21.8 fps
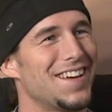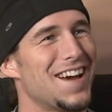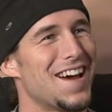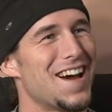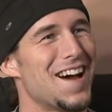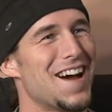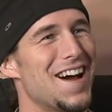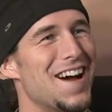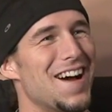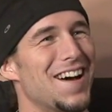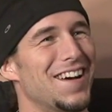
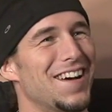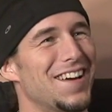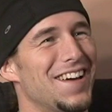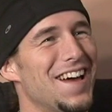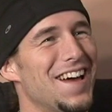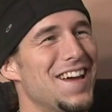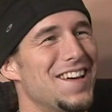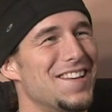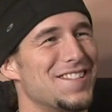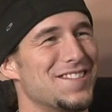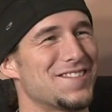
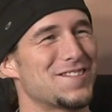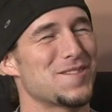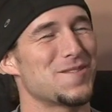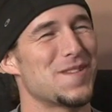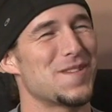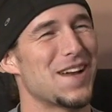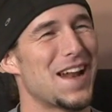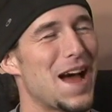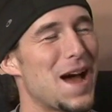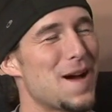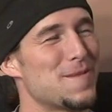So
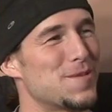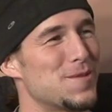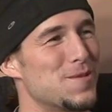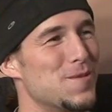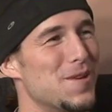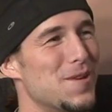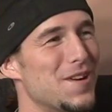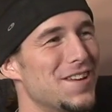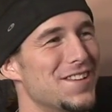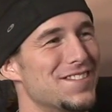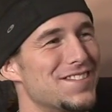what happened
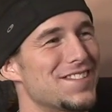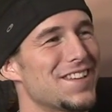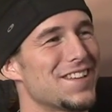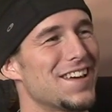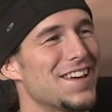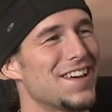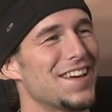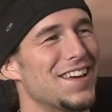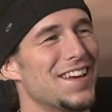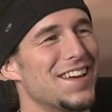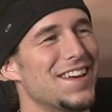
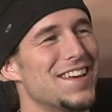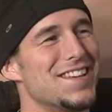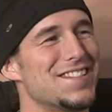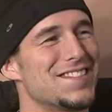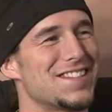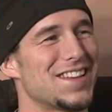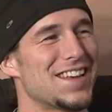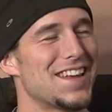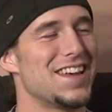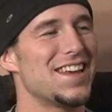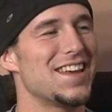
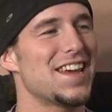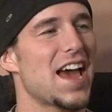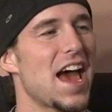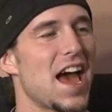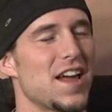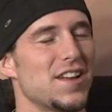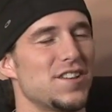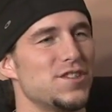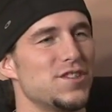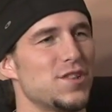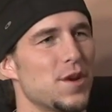is he
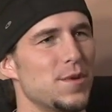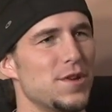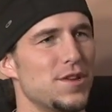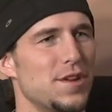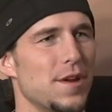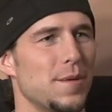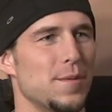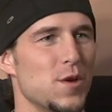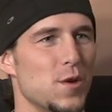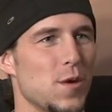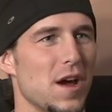had
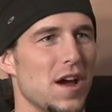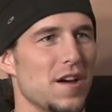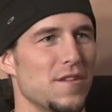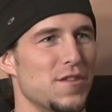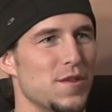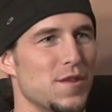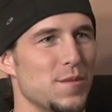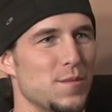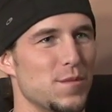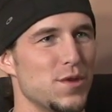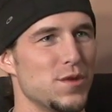
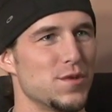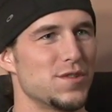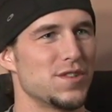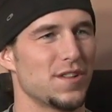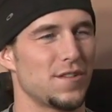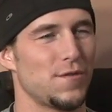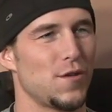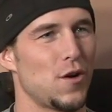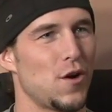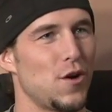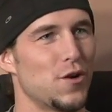WWF The
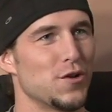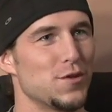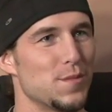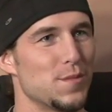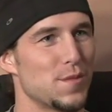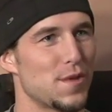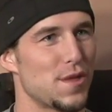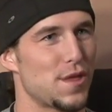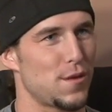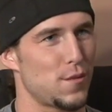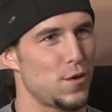Music
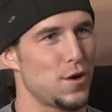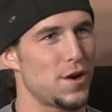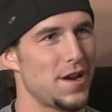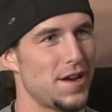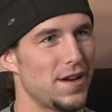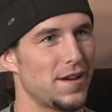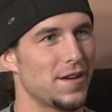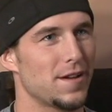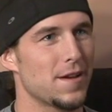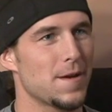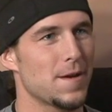Volume
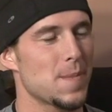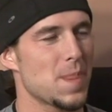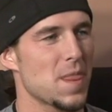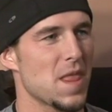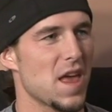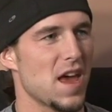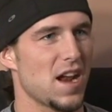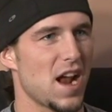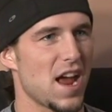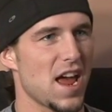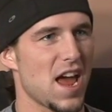3,
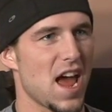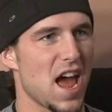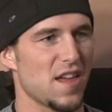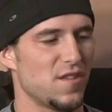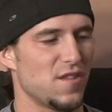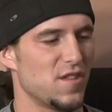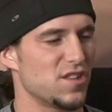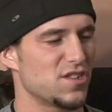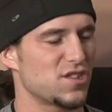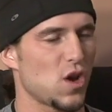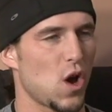and I
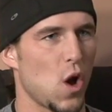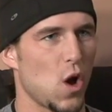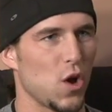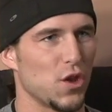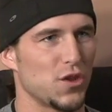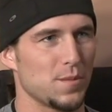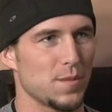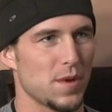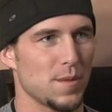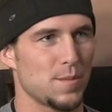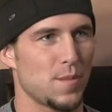had this
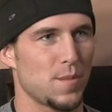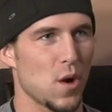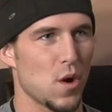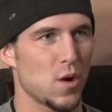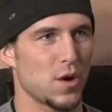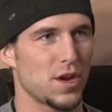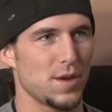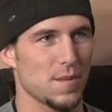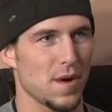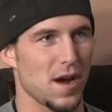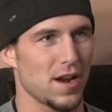Ultimate
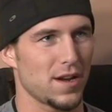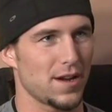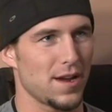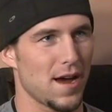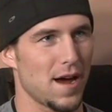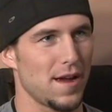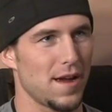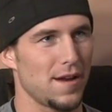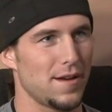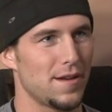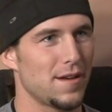Pokemon
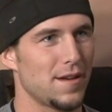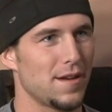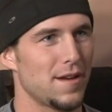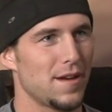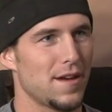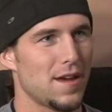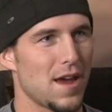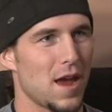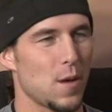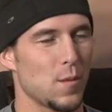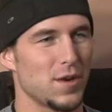Guide,
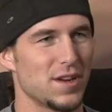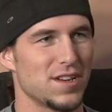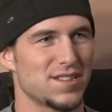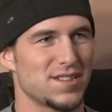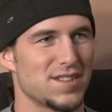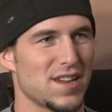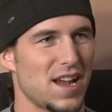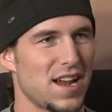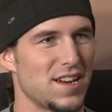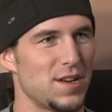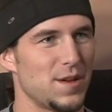and we
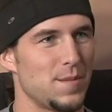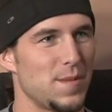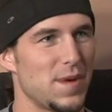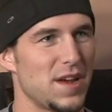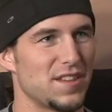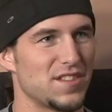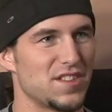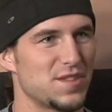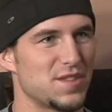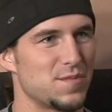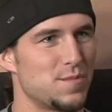decided to
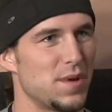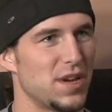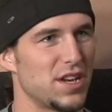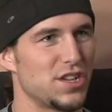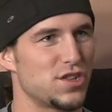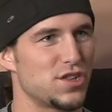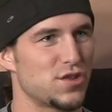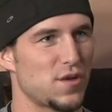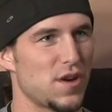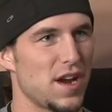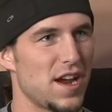make this
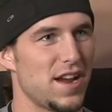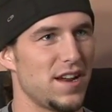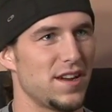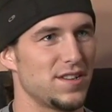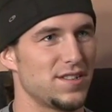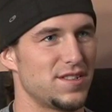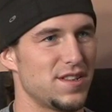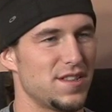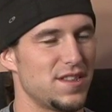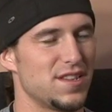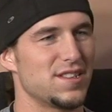big trade,
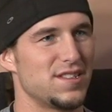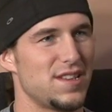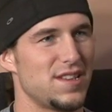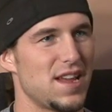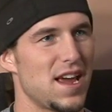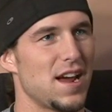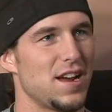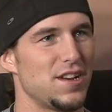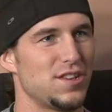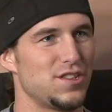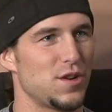and to this
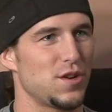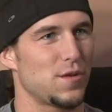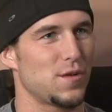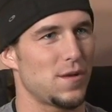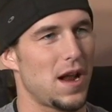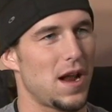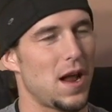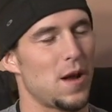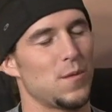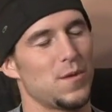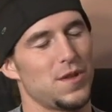day I joke
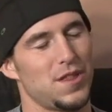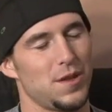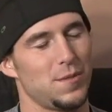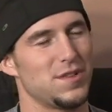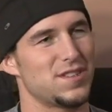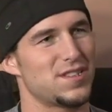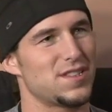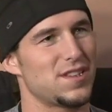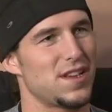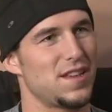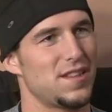around with him
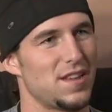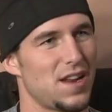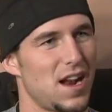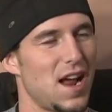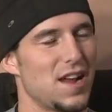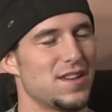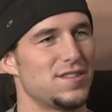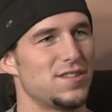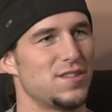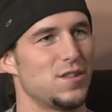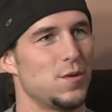and say that
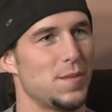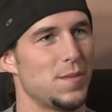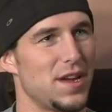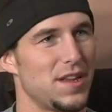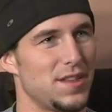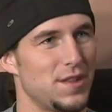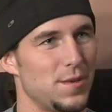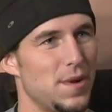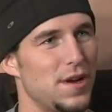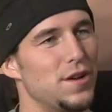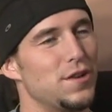I still
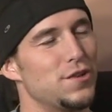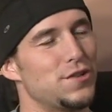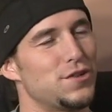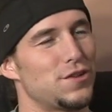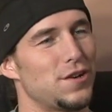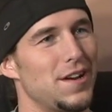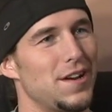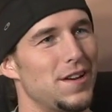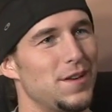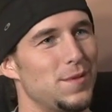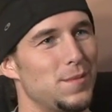made the better
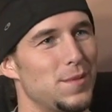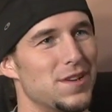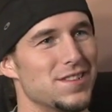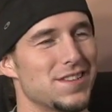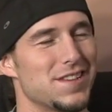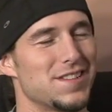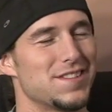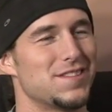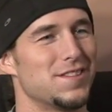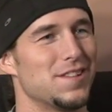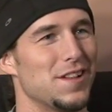trade because
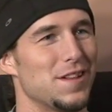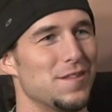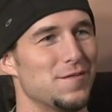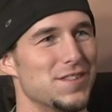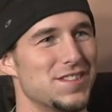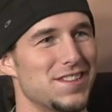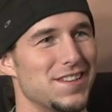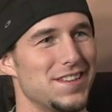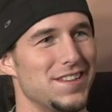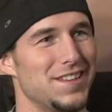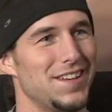I still have
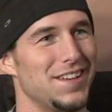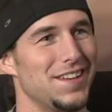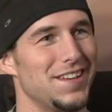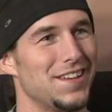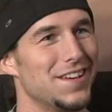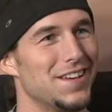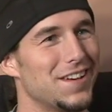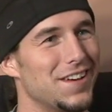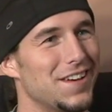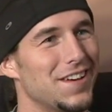the CD,